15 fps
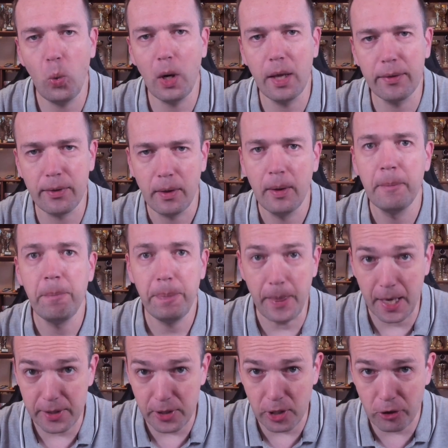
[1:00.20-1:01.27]
with
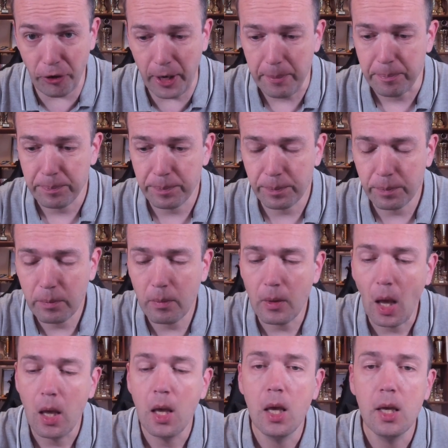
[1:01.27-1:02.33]
knight c3.
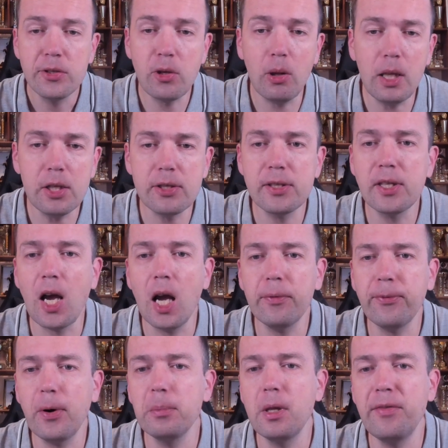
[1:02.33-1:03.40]
So let's
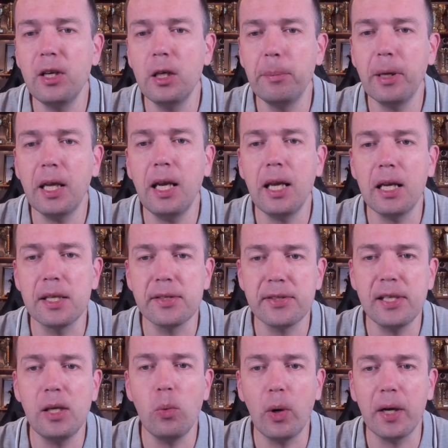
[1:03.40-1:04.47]
start from the very beginning and
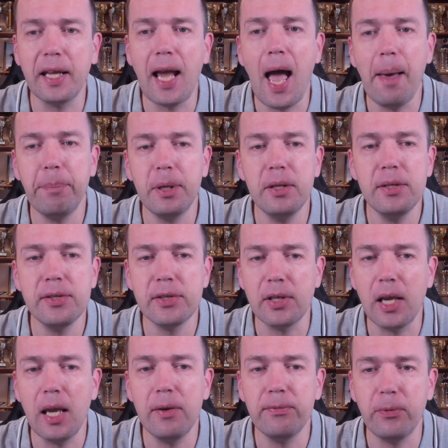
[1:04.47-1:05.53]
see what
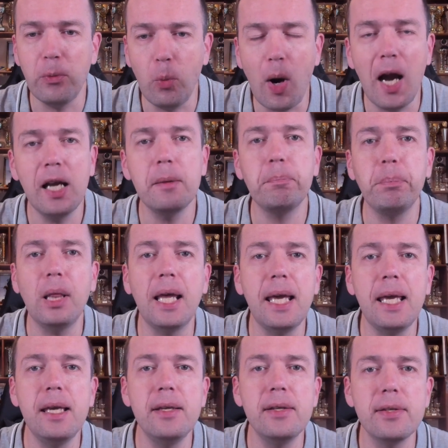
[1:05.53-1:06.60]
happens if white
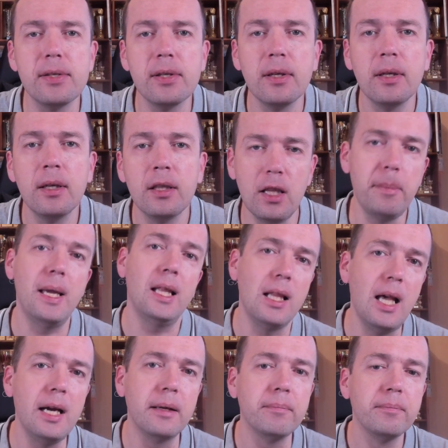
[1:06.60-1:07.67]
plays the main
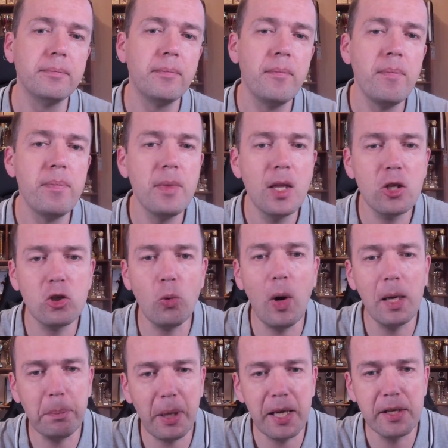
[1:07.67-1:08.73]
line. So
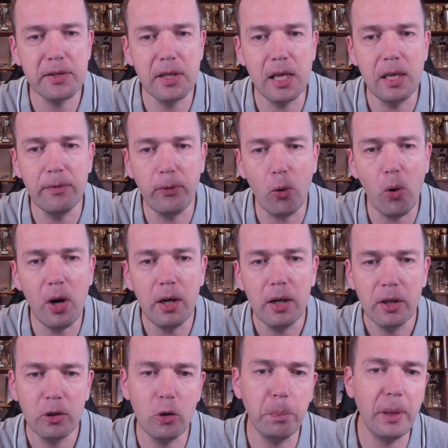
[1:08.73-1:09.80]
white plays d4,
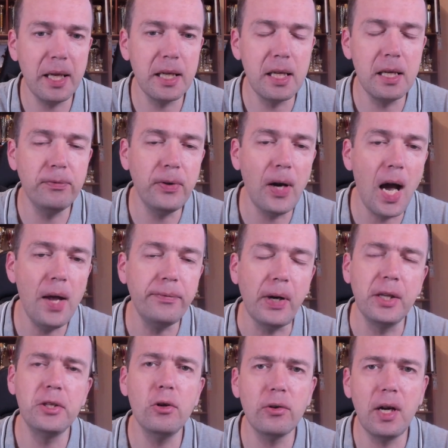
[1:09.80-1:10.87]
you play
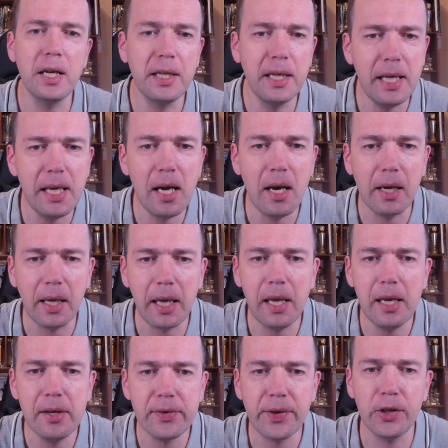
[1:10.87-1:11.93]
d5, and your idea
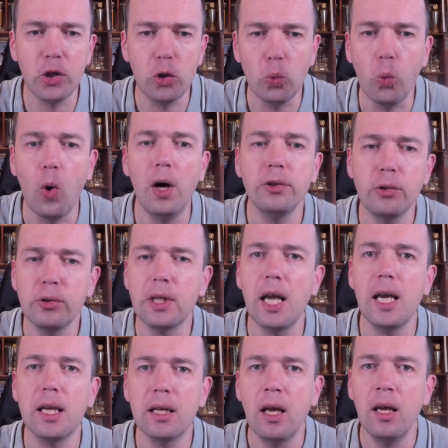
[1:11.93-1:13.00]
is you want to
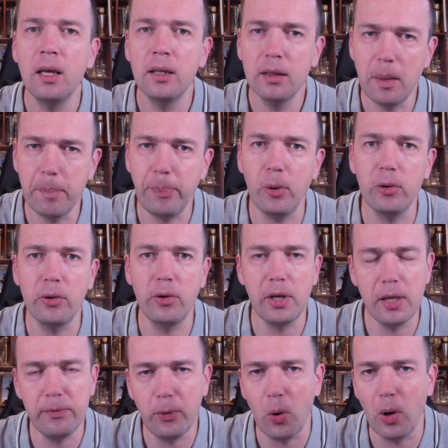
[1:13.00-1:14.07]
take the pawn on
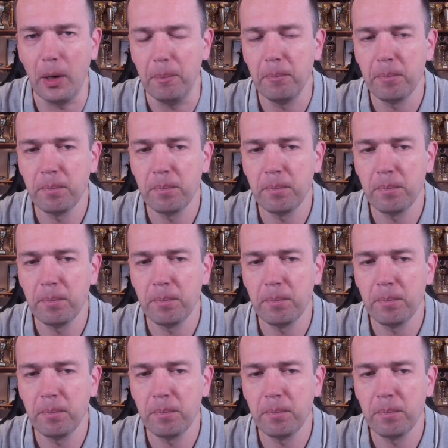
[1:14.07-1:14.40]
e4.